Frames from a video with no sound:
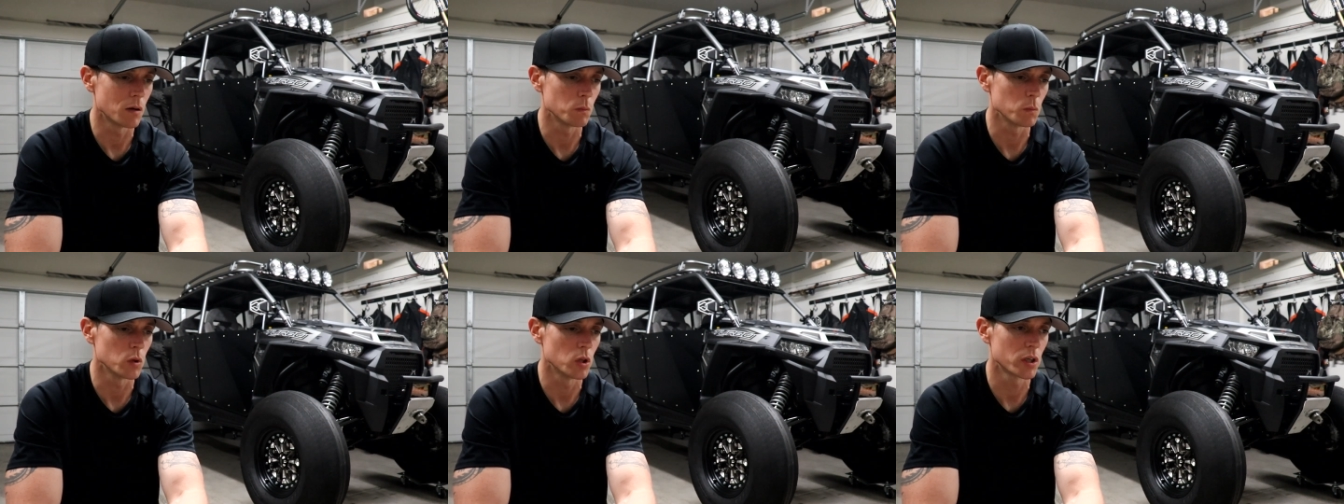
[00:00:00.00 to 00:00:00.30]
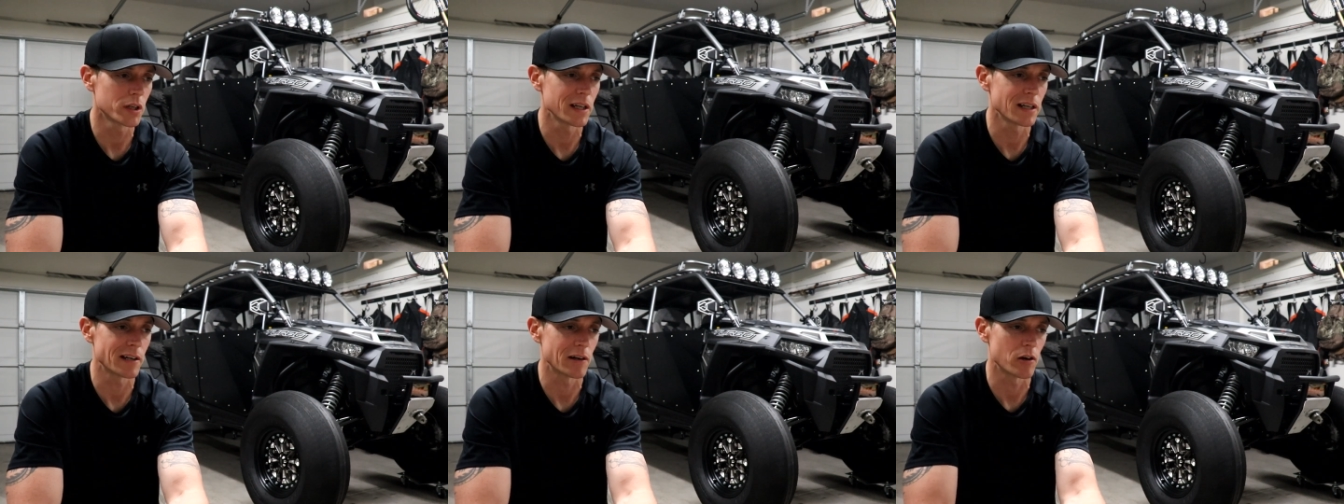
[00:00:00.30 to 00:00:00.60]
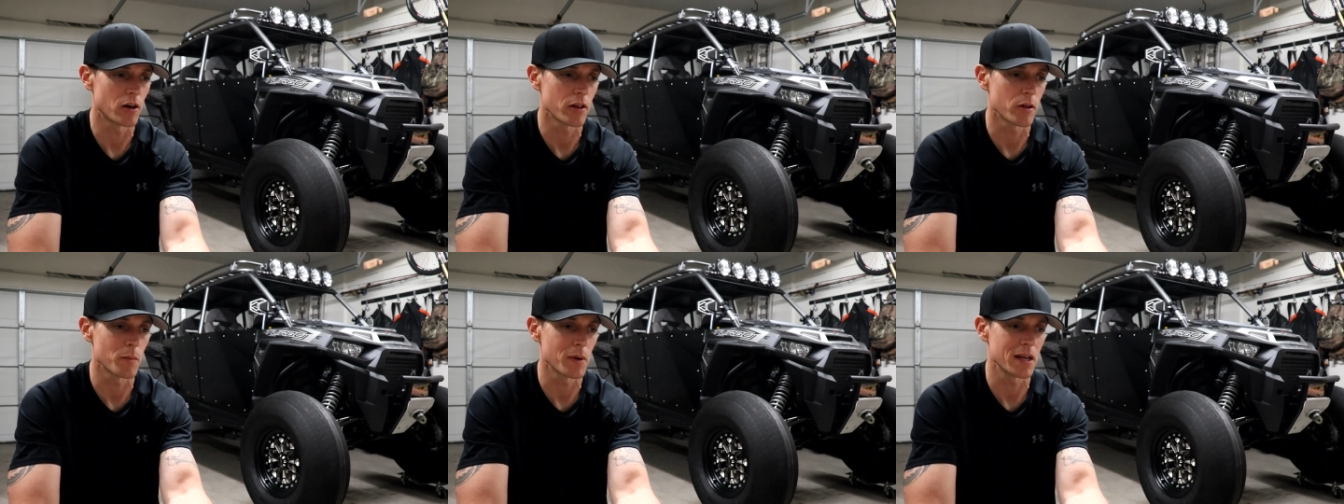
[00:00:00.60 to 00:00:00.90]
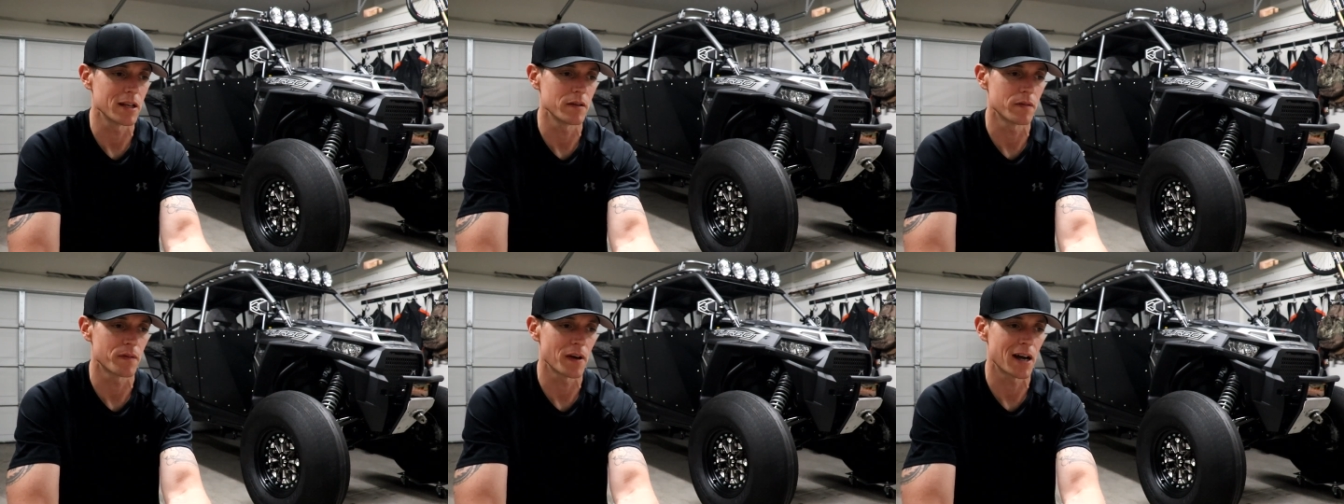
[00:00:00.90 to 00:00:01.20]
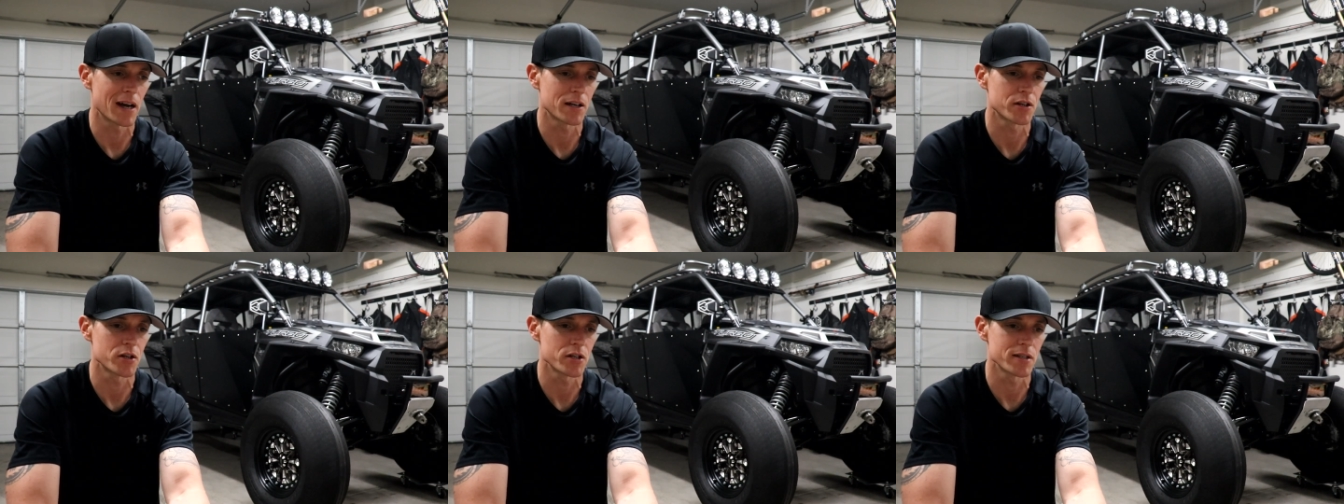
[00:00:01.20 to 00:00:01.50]
looking at all the
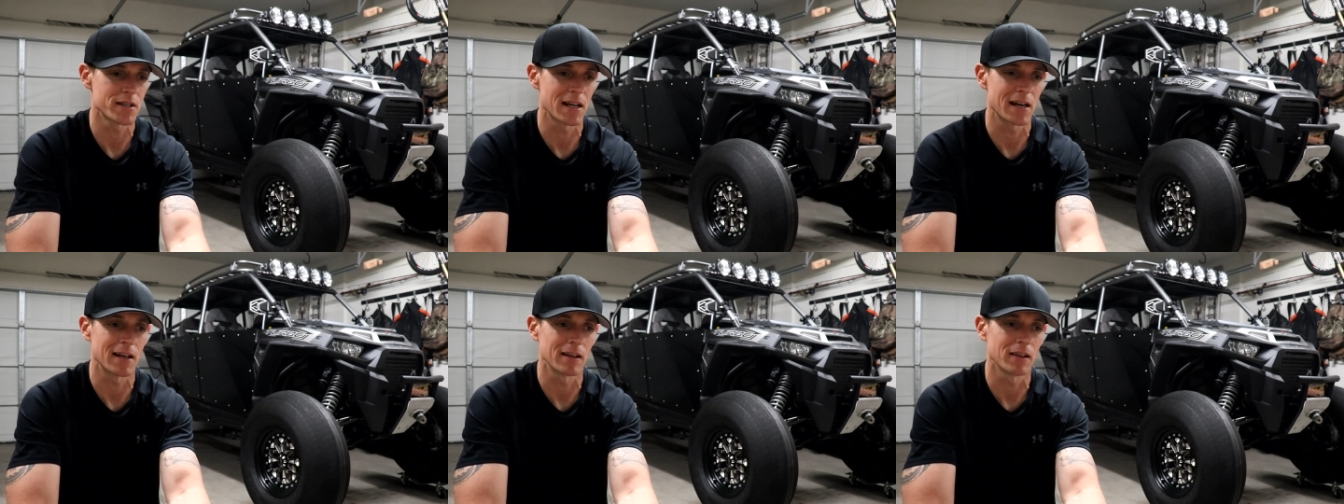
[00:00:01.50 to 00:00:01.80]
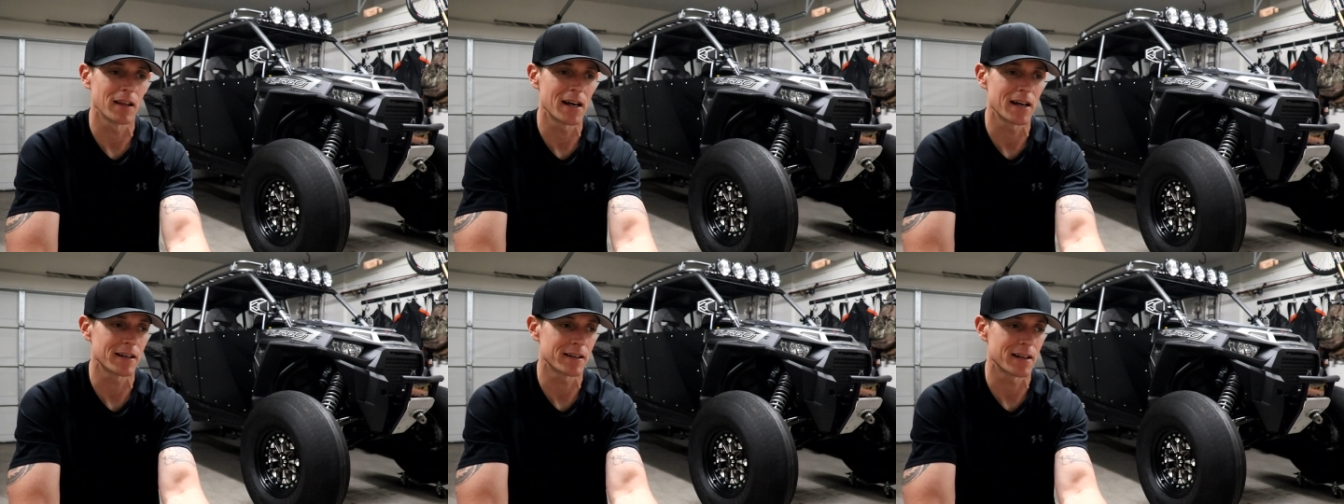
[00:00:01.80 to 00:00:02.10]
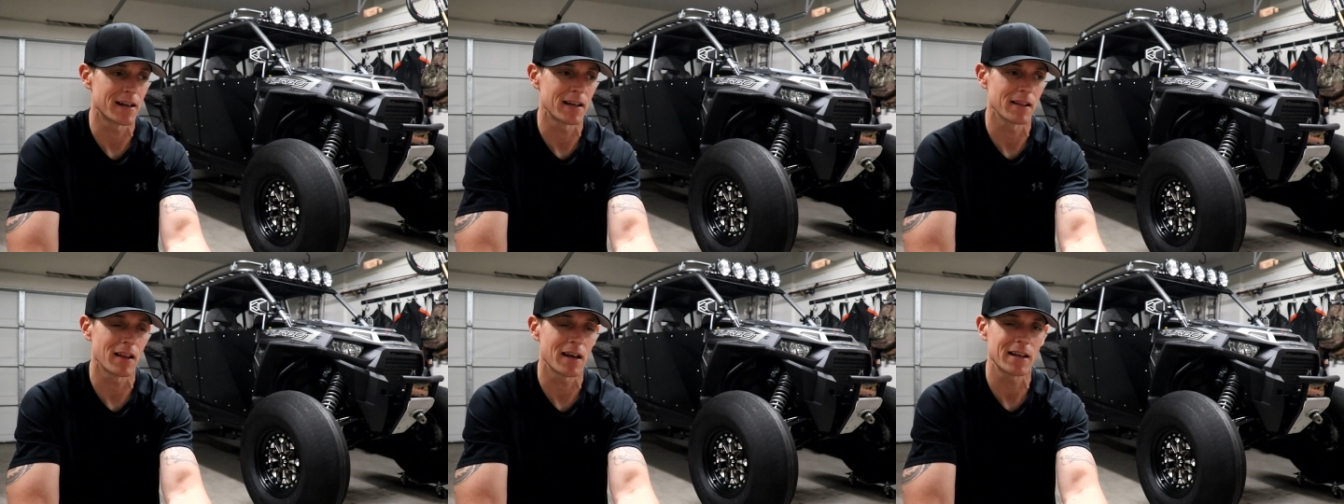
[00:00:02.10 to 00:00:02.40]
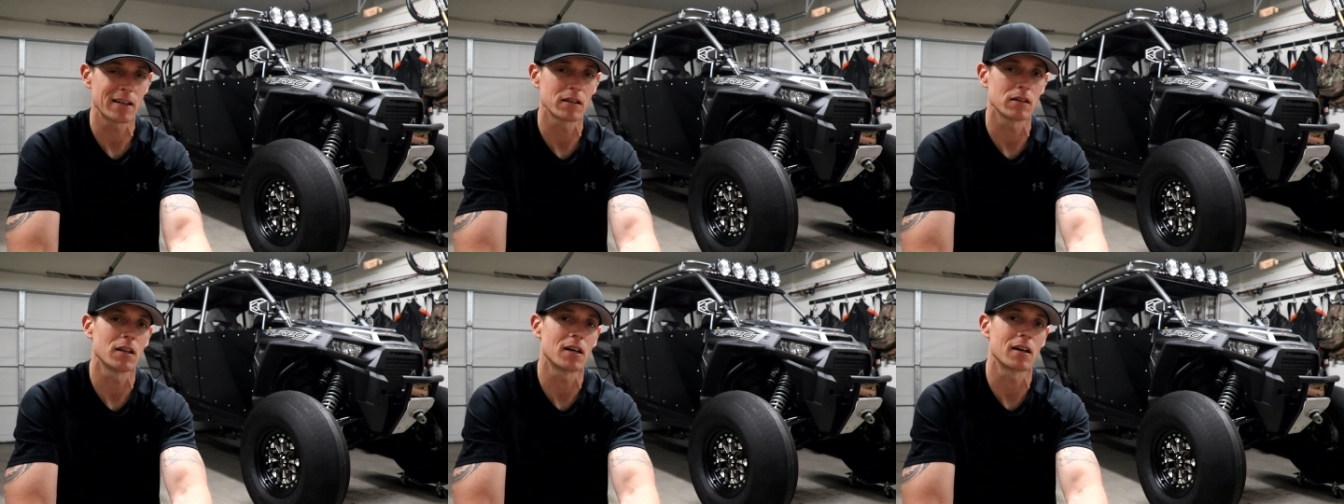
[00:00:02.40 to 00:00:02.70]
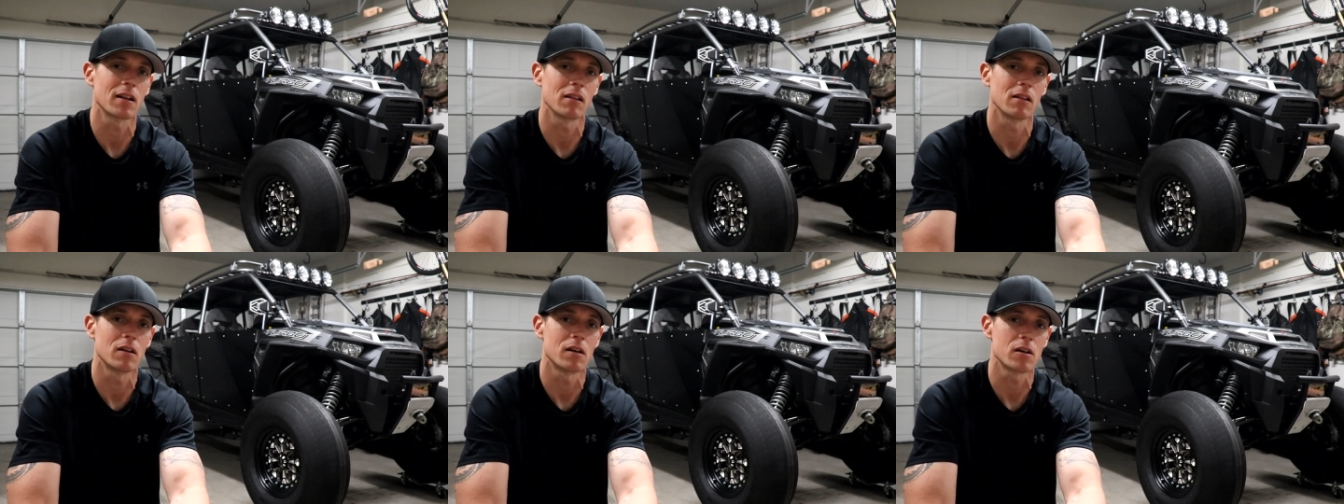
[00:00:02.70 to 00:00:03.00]
manufacturers that I liked, and I liked a lot
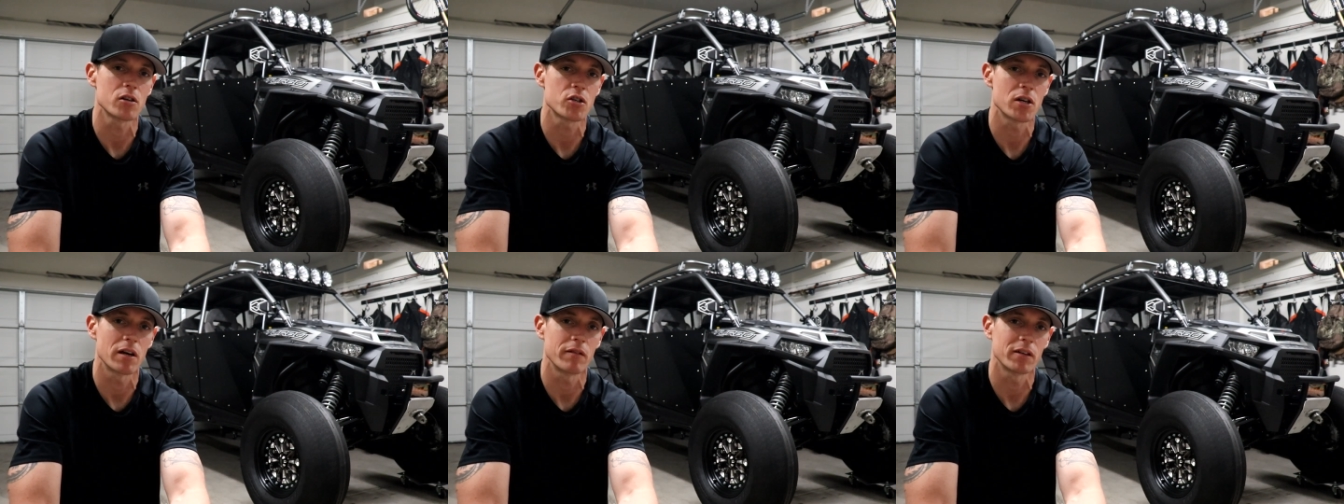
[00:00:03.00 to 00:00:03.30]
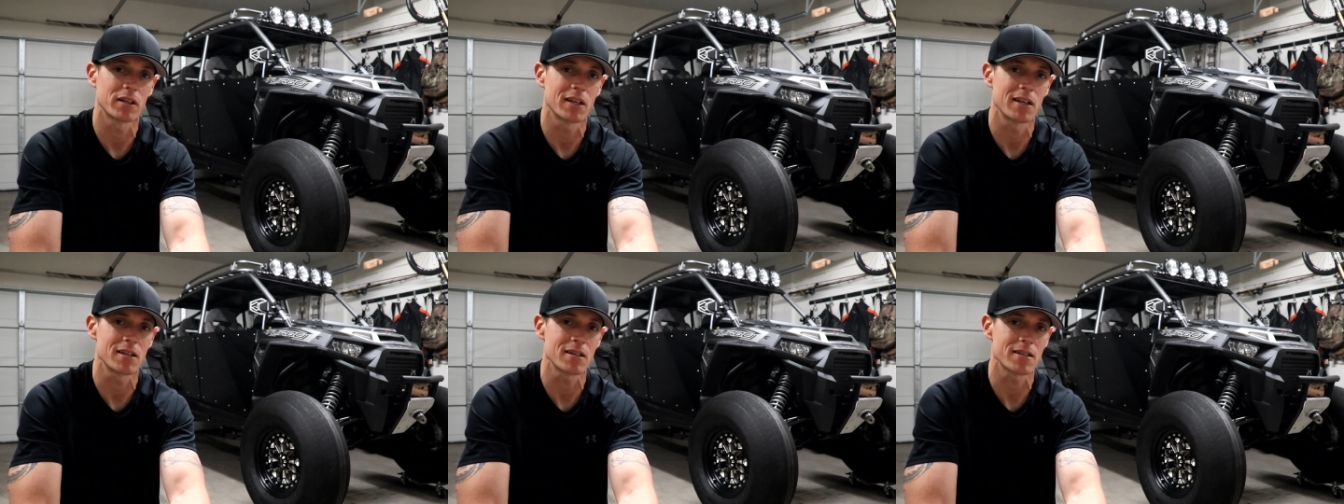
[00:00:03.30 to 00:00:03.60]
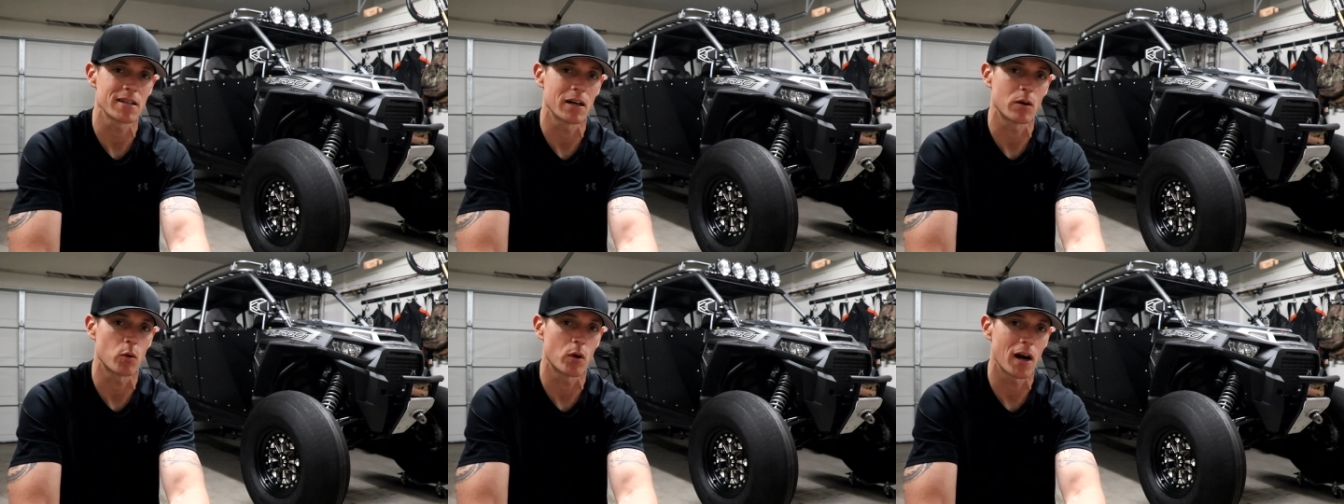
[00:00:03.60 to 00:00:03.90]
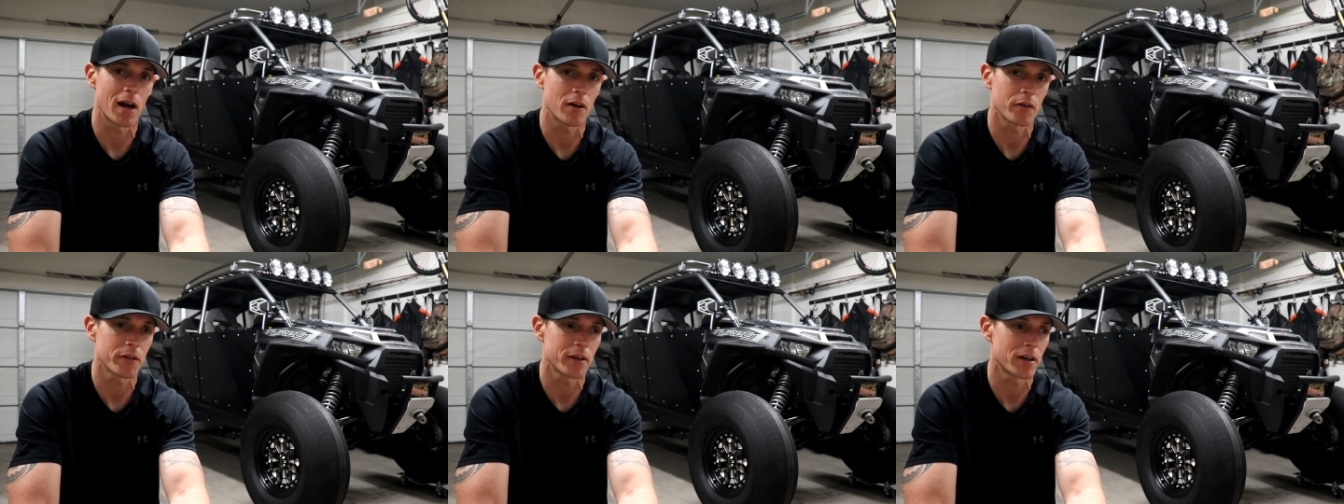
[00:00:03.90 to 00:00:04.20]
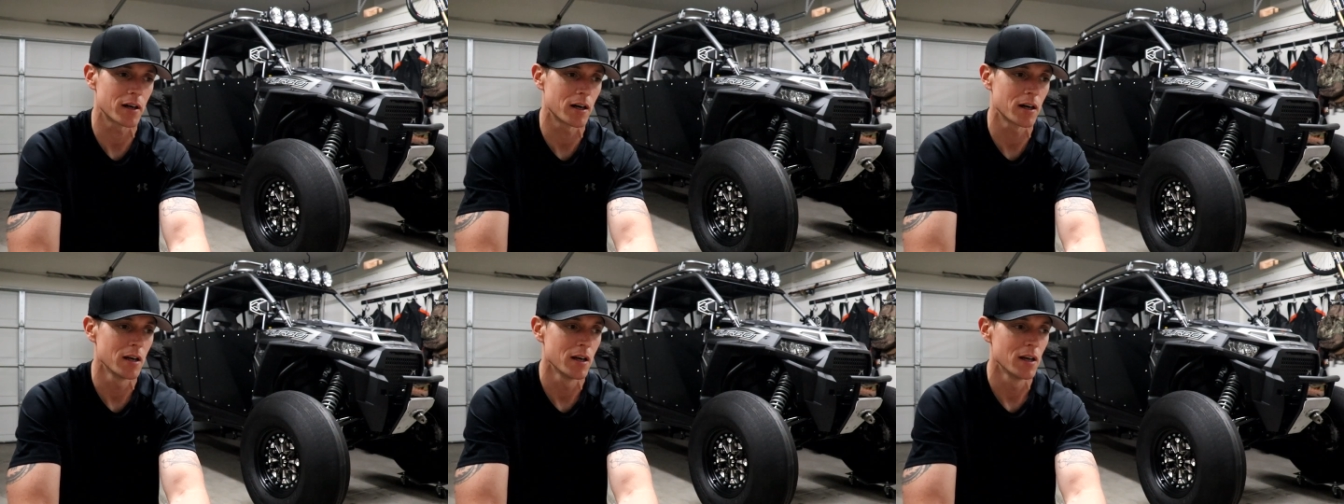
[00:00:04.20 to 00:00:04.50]
of the long travel kits that were out
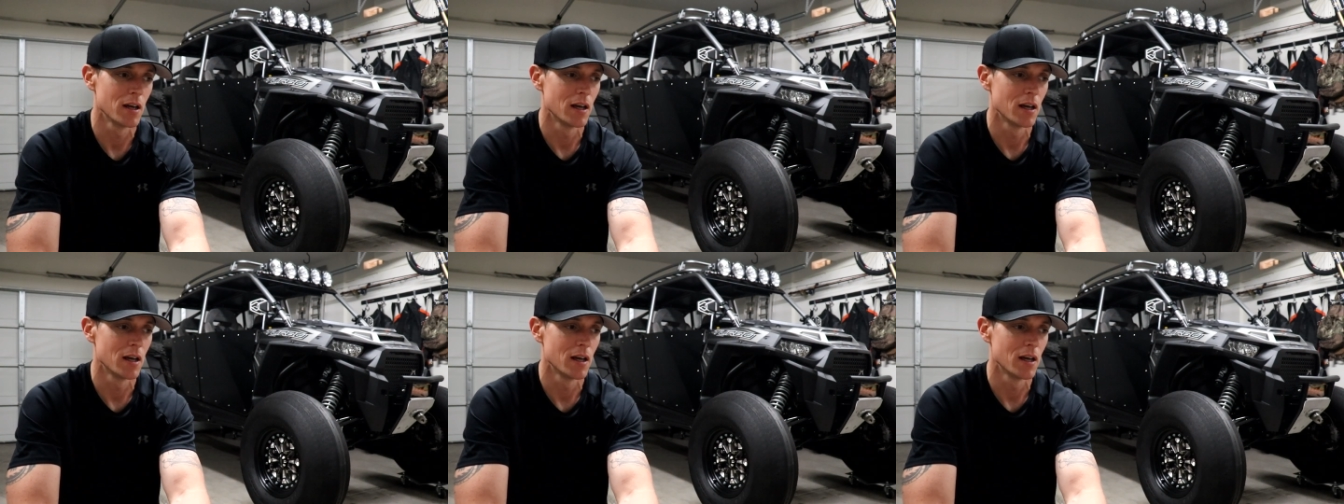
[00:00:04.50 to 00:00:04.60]
there.